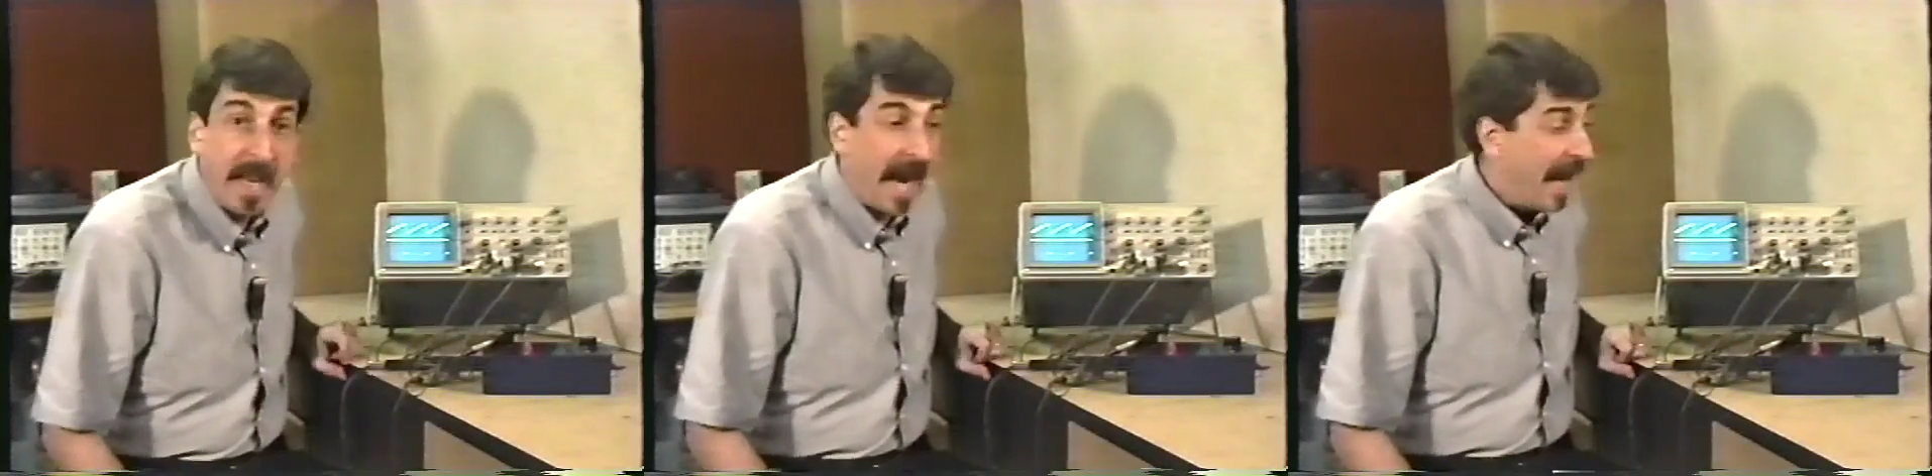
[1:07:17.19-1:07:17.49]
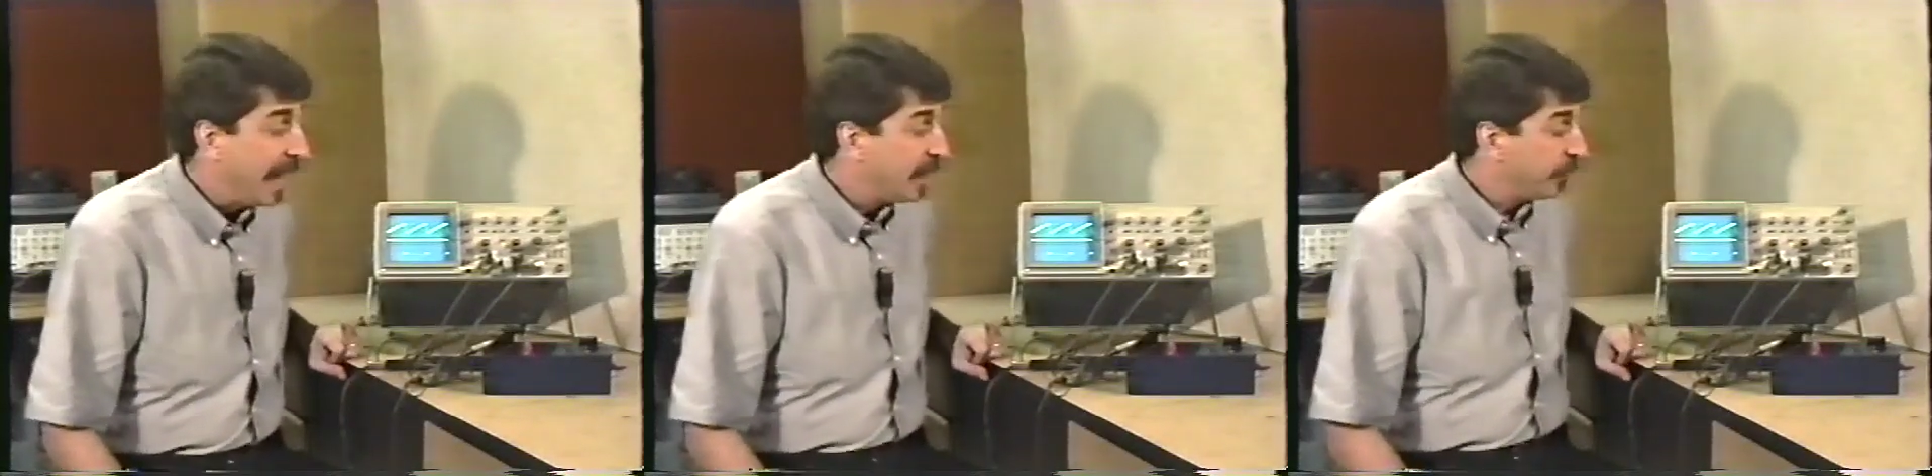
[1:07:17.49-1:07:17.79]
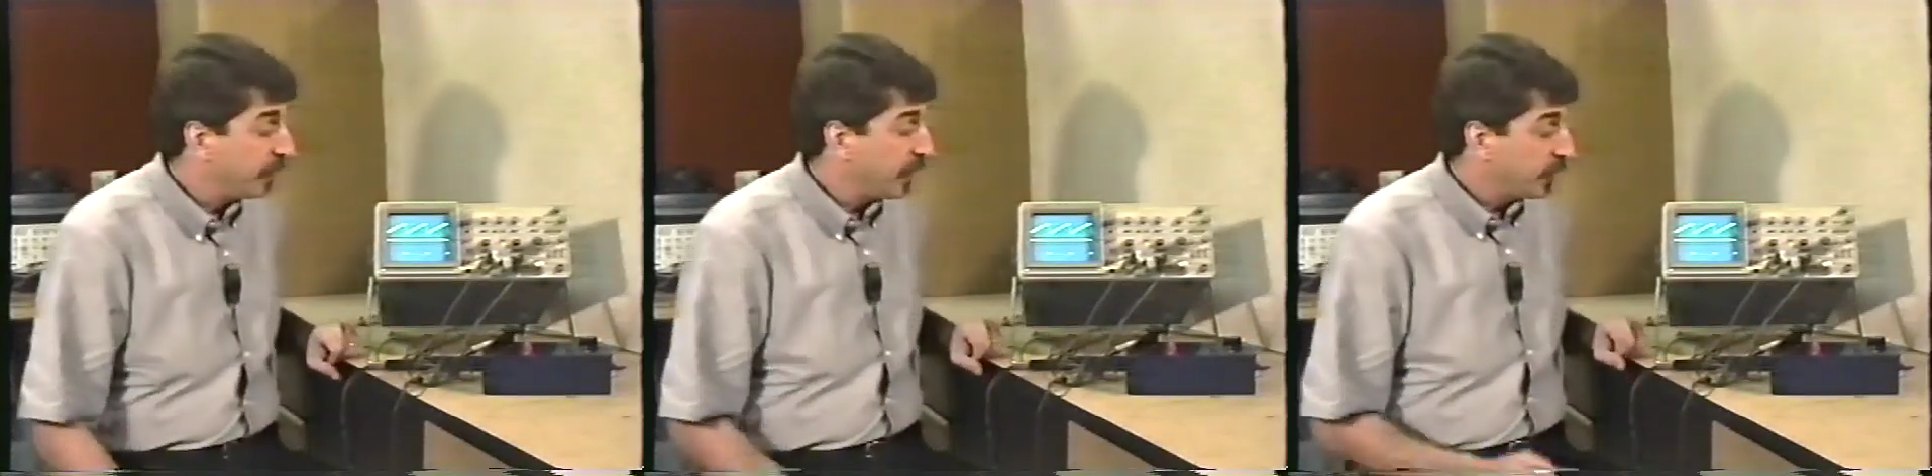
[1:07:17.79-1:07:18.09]

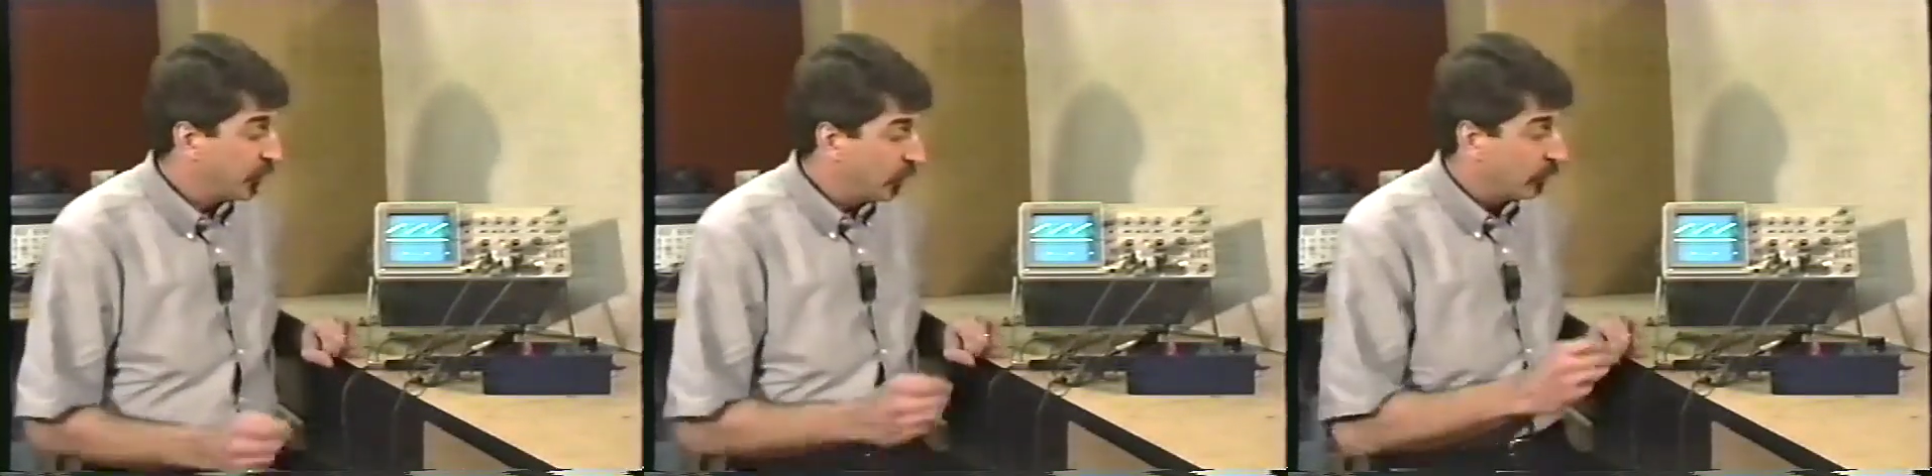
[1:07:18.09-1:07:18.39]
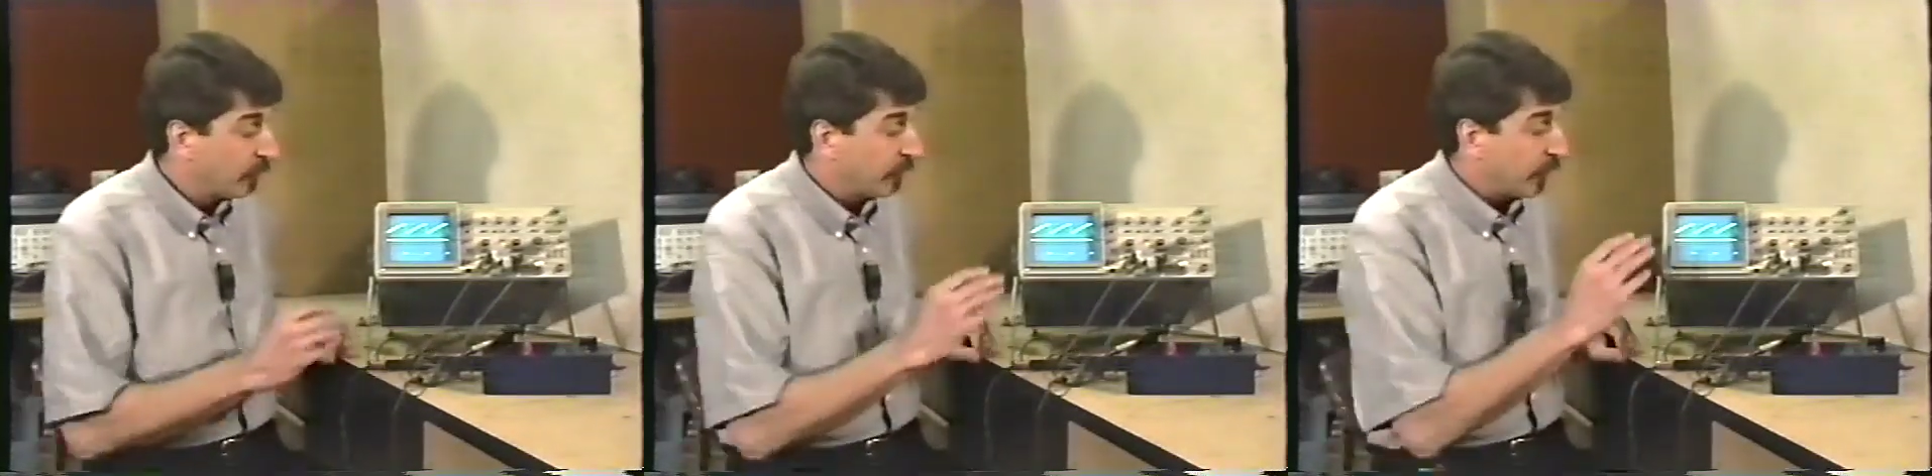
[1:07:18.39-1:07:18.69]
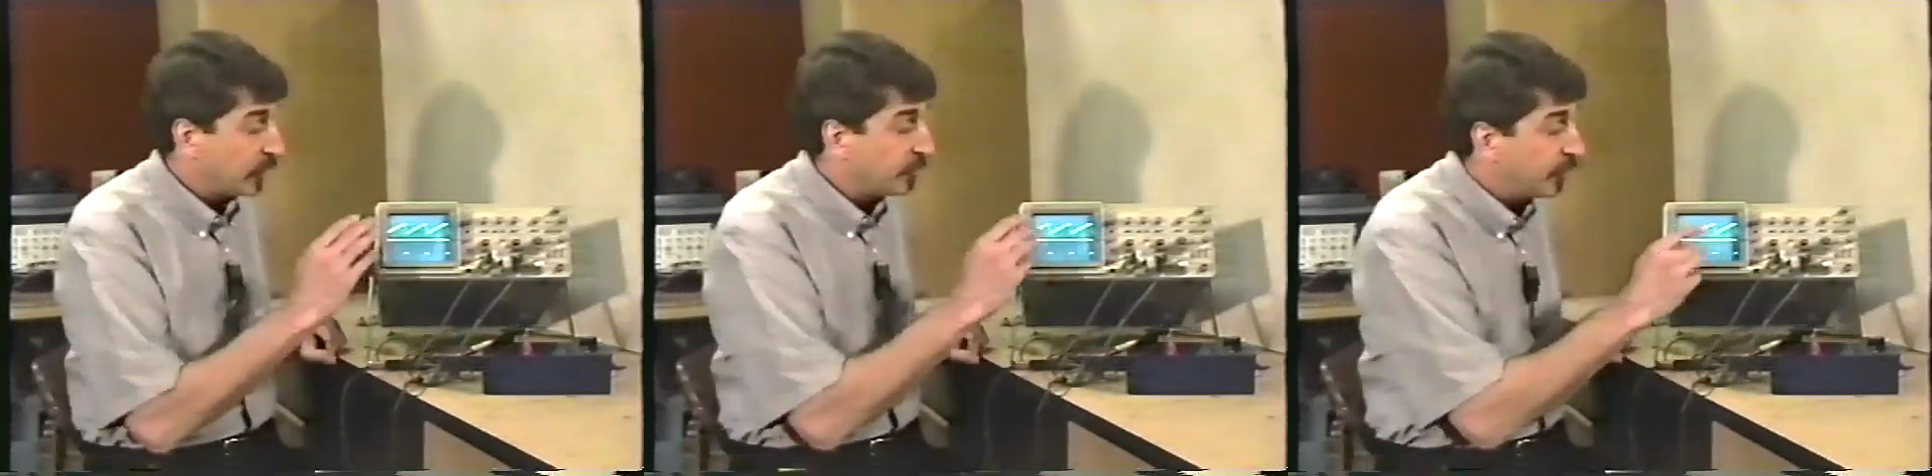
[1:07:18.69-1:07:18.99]
And the internal
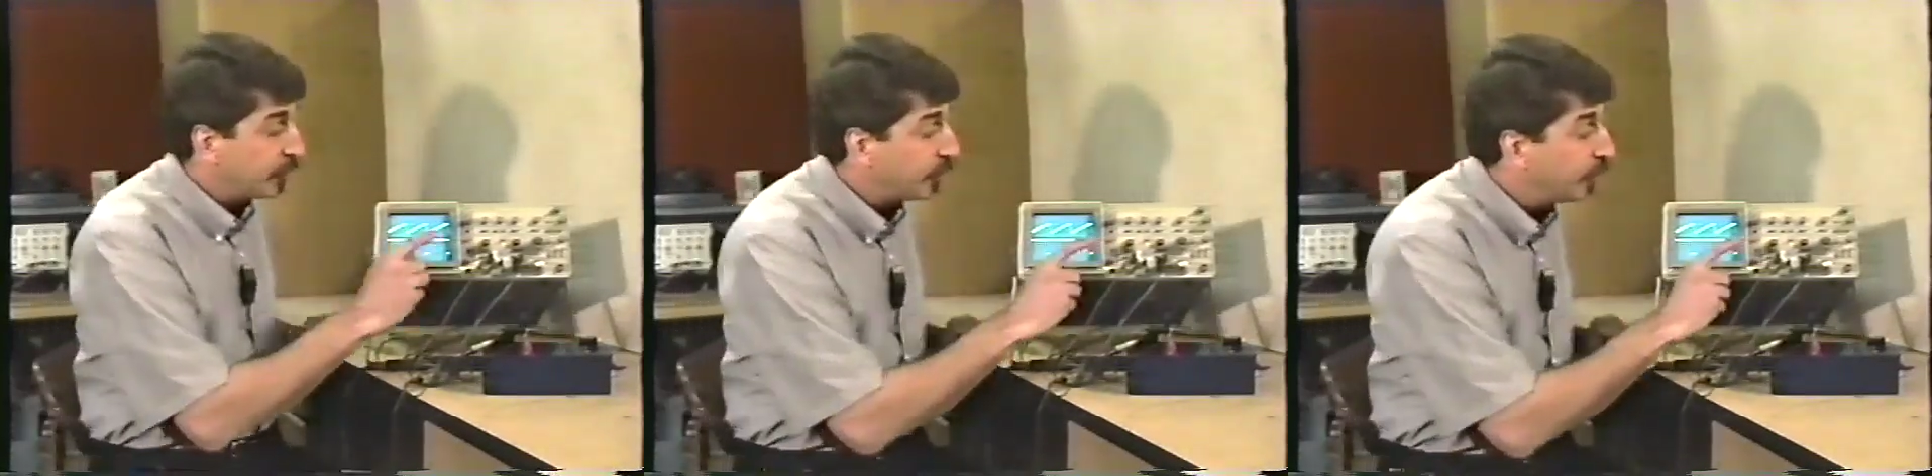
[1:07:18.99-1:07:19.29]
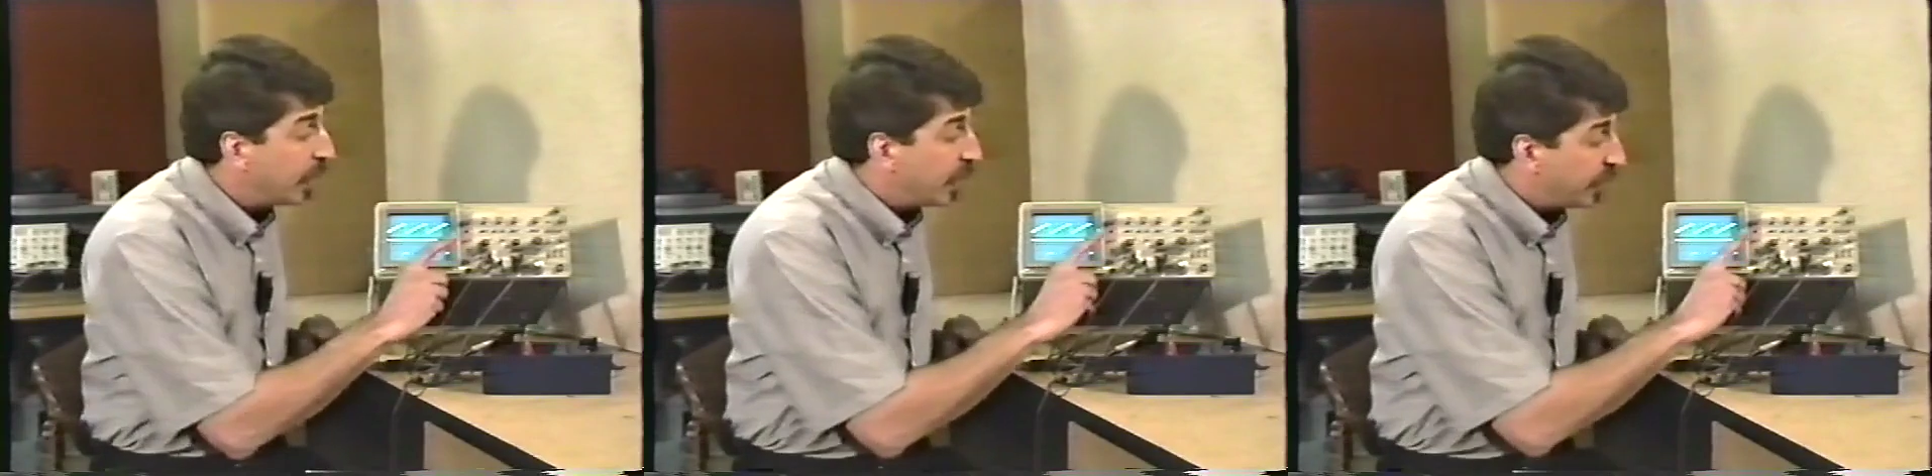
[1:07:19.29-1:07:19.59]
refers to